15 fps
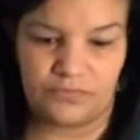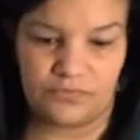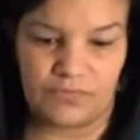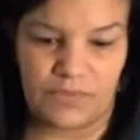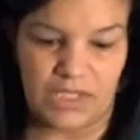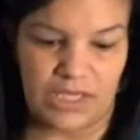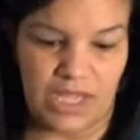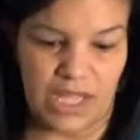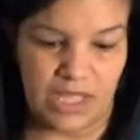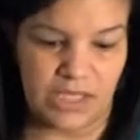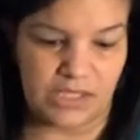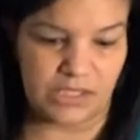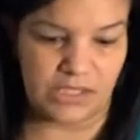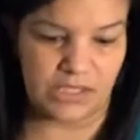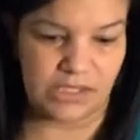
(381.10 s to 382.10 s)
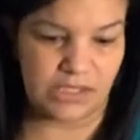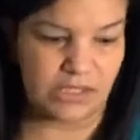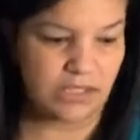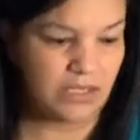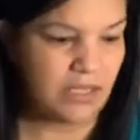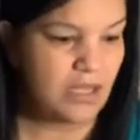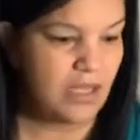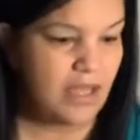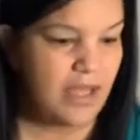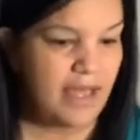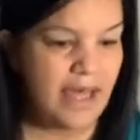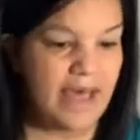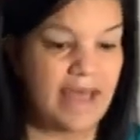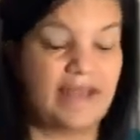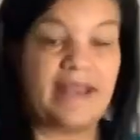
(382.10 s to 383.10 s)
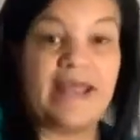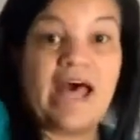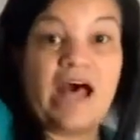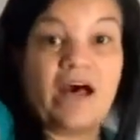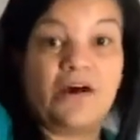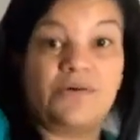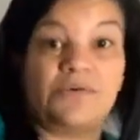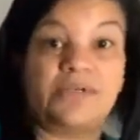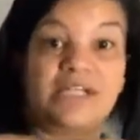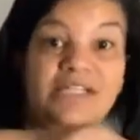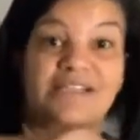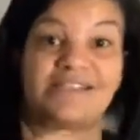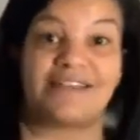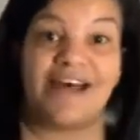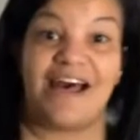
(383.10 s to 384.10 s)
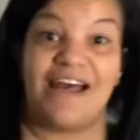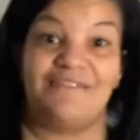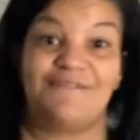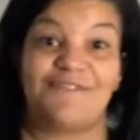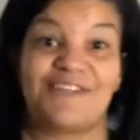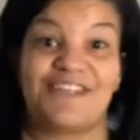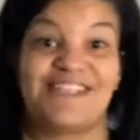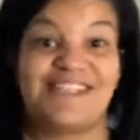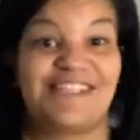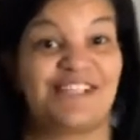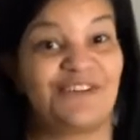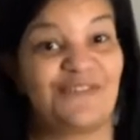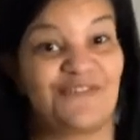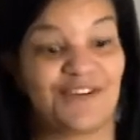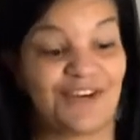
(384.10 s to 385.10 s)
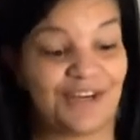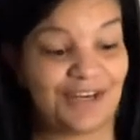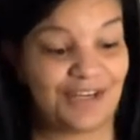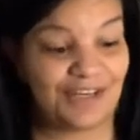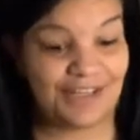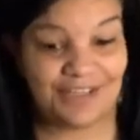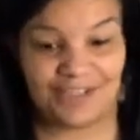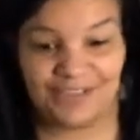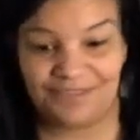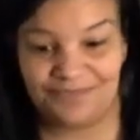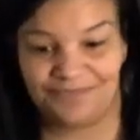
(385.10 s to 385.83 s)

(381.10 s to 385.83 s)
Yes. And now it's time for the silver.